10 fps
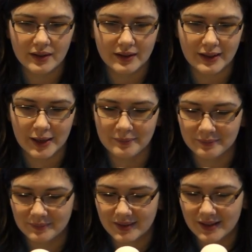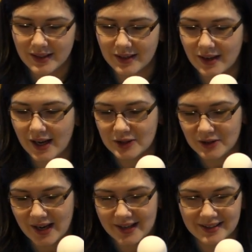yeah, I do
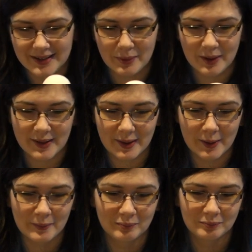like this body though.